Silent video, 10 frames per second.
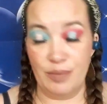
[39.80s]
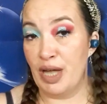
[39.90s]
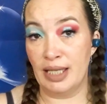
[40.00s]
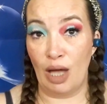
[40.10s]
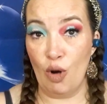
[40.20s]

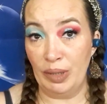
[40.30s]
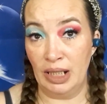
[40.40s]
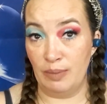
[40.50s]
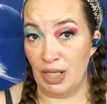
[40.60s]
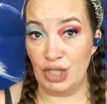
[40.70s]
because I opened it
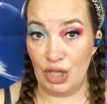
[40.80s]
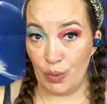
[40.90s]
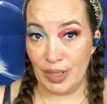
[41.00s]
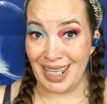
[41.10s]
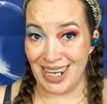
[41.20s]
to make sure there
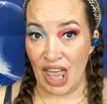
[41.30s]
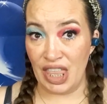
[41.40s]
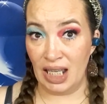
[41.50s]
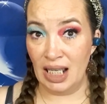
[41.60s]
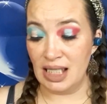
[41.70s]
was
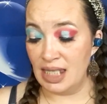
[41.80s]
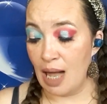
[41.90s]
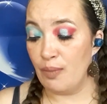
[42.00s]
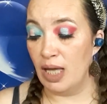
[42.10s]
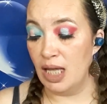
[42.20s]
nothing
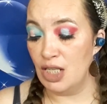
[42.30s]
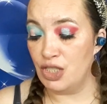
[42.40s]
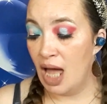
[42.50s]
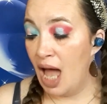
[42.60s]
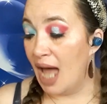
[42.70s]

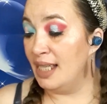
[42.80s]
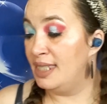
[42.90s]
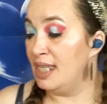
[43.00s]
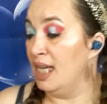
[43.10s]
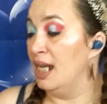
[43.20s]
damaged, I
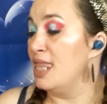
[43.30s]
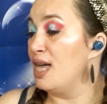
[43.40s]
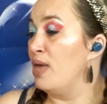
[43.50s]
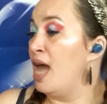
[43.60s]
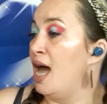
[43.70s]
seen
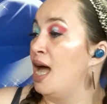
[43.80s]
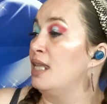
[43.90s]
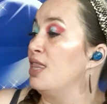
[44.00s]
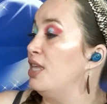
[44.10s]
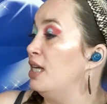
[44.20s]
that we had
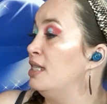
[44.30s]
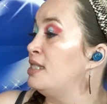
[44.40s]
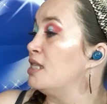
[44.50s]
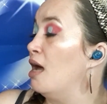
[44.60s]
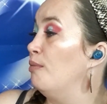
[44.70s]

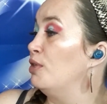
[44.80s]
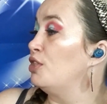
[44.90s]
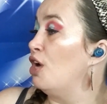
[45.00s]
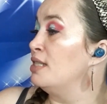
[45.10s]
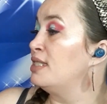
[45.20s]
this
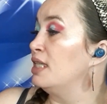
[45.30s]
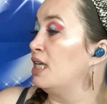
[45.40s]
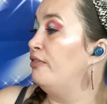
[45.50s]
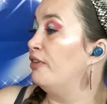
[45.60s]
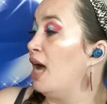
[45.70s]
Gloss
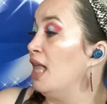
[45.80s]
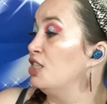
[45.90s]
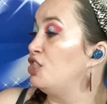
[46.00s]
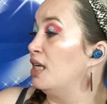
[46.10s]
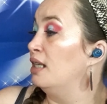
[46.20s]
Leaf
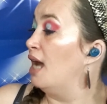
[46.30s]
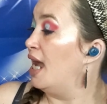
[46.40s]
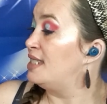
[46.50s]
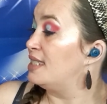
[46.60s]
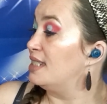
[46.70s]
Collagen
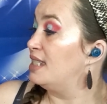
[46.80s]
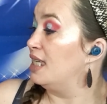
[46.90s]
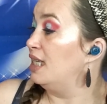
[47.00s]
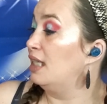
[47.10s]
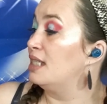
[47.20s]
Iced
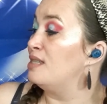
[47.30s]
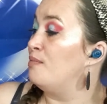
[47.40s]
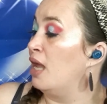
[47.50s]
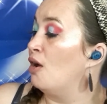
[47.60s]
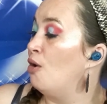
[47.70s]
Tea. It is a
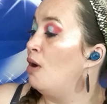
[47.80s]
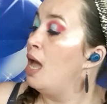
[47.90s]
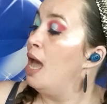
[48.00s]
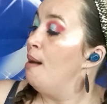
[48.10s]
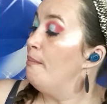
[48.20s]
mango
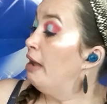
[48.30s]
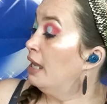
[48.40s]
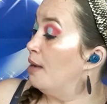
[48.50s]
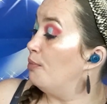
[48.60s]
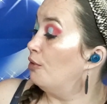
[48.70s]

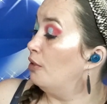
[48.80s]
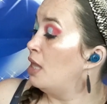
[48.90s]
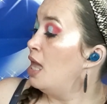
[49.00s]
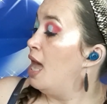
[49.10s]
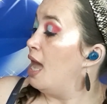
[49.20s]
pineapple,
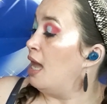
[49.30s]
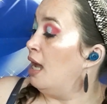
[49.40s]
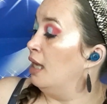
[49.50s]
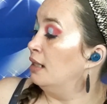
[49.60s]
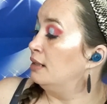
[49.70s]

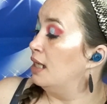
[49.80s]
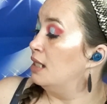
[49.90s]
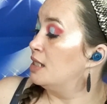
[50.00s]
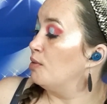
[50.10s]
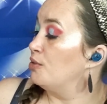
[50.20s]
and it
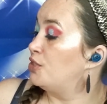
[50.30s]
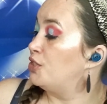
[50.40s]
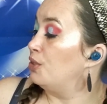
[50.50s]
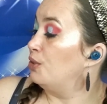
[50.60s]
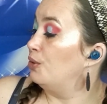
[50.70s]
is
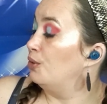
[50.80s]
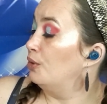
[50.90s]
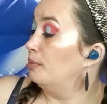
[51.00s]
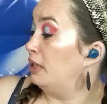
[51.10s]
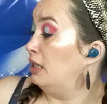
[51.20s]
supposed
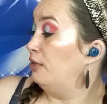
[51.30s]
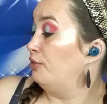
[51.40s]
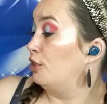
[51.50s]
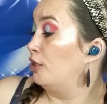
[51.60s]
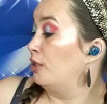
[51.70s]
to be
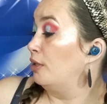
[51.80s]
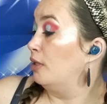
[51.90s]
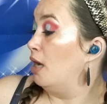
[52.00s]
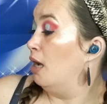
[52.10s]
for